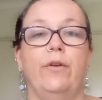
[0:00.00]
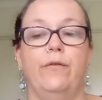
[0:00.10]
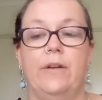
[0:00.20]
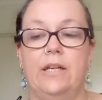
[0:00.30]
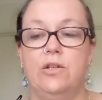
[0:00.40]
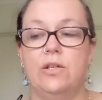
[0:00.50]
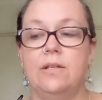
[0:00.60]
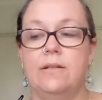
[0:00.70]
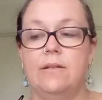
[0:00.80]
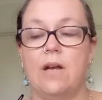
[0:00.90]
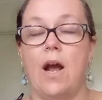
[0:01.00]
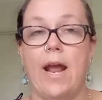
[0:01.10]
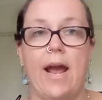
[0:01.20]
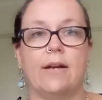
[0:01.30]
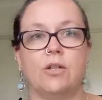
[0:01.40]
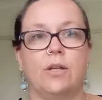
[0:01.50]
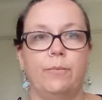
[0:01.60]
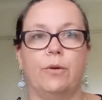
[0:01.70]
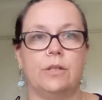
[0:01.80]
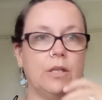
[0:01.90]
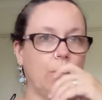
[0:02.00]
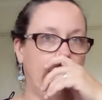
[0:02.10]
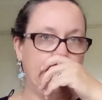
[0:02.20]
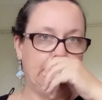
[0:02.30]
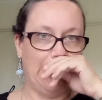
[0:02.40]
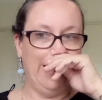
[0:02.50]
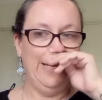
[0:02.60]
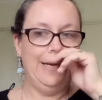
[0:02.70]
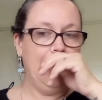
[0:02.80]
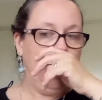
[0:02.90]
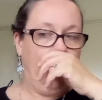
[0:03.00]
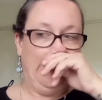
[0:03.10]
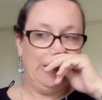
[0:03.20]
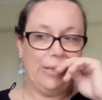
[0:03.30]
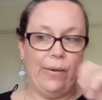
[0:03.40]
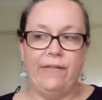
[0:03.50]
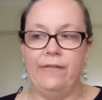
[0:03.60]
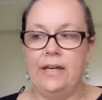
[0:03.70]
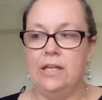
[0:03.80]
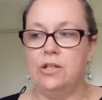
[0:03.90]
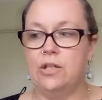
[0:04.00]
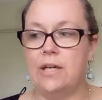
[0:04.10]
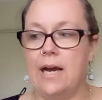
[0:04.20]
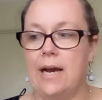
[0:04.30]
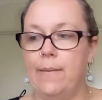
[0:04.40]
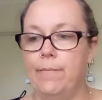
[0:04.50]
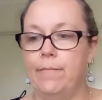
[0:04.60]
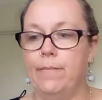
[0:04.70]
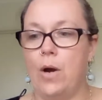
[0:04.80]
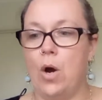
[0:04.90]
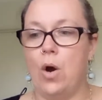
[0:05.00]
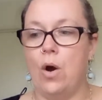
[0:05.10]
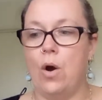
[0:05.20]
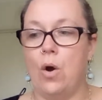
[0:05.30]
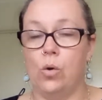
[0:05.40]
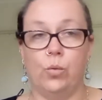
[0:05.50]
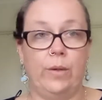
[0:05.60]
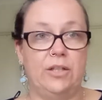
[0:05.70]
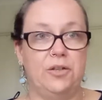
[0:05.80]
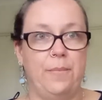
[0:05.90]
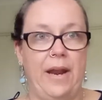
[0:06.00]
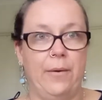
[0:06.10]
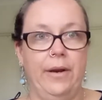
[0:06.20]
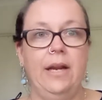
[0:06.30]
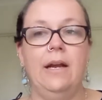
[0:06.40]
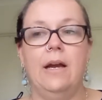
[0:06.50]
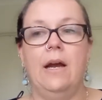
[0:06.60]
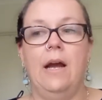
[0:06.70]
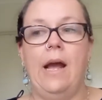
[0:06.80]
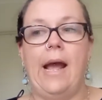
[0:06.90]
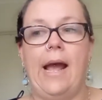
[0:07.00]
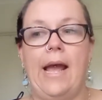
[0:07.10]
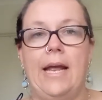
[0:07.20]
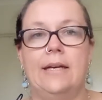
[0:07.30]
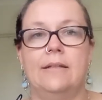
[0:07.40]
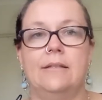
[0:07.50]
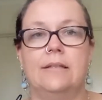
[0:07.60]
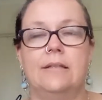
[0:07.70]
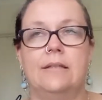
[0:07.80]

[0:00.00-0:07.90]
finishes, I actually put it to the wayside. So I finished Old Witch Mary, and